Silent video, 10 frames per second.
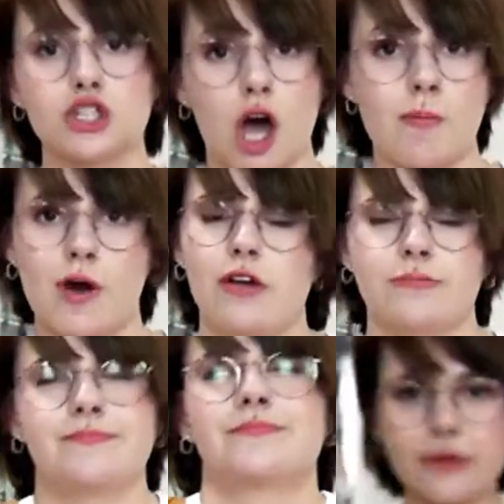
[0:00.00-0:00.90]
top
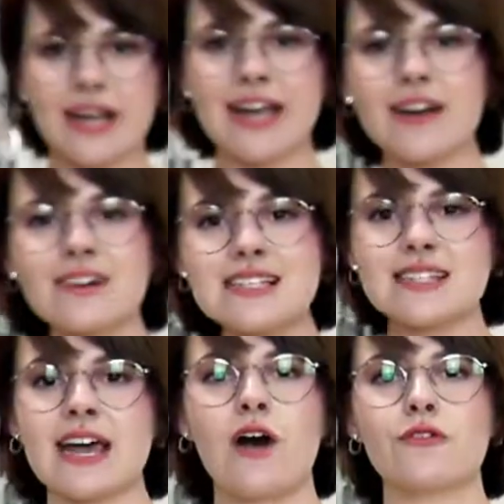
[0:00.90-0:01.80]
on. So here is
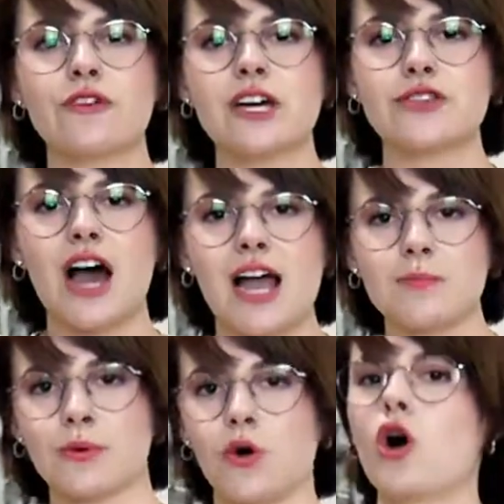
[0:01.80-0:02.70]
the outfit that
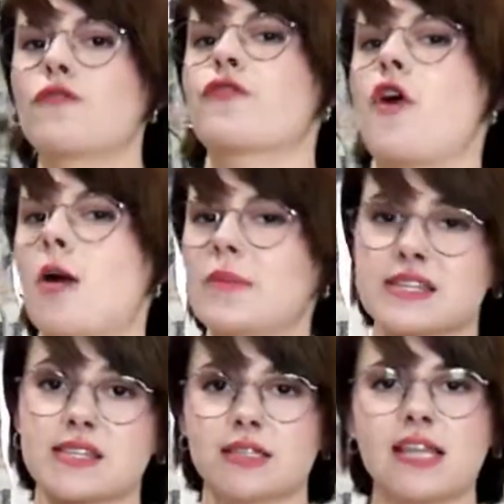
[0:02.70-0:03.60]
I bought from
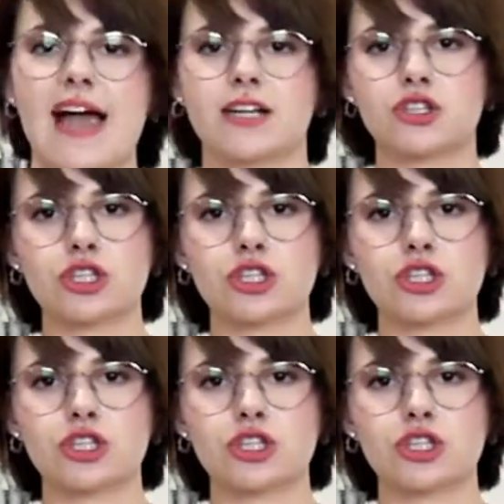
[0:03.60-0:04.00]
Select.